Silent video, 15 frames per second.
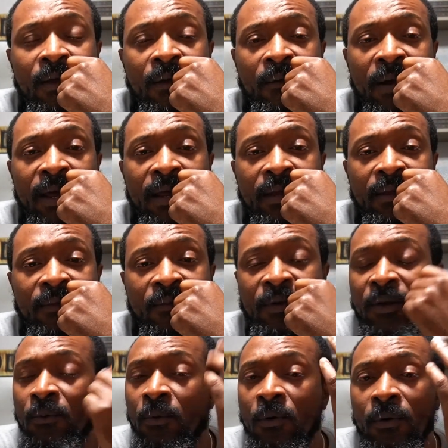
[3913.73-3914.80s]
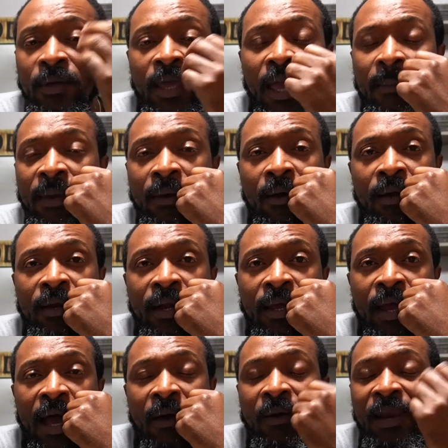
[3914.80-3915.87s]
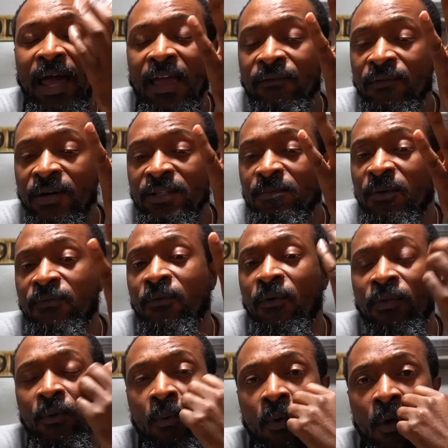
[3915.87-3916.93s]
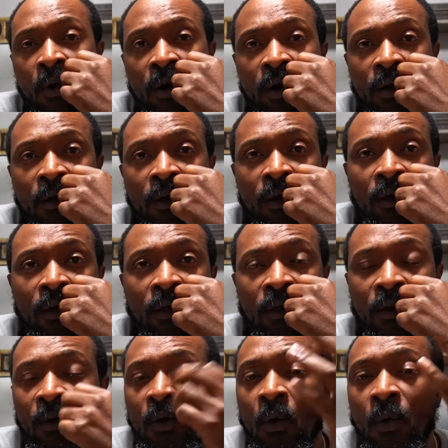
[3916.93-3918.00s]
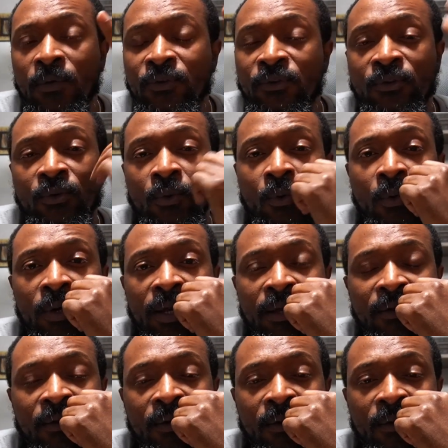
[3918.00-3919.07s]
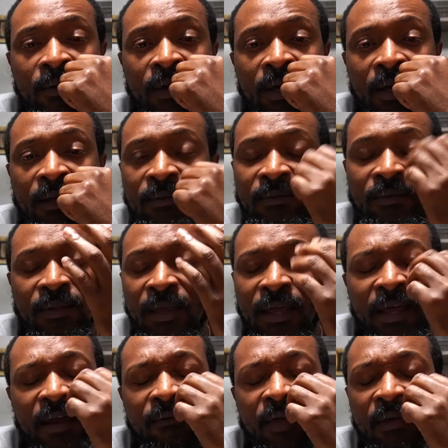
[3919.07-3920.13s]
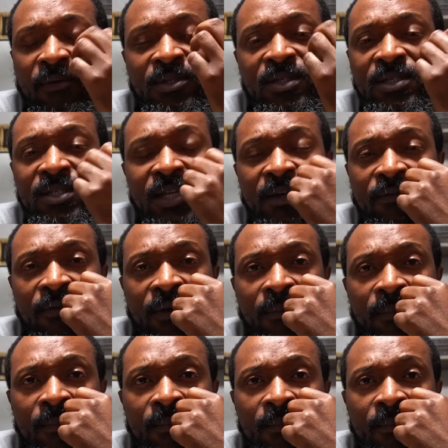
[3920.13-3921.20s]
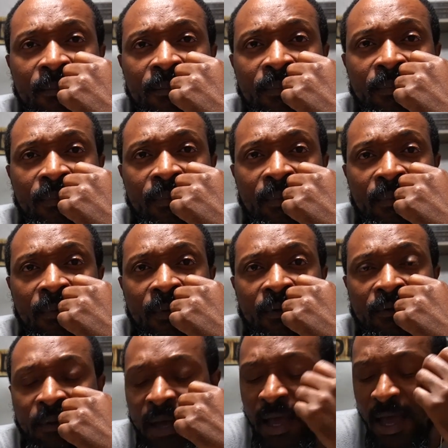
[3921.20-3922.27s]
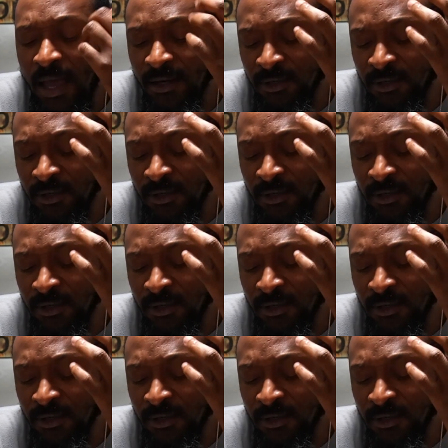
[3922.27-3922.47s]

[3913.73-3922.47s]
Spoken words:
right? When the war came and all of that, how life was before the war, going to school and, it was just different. So I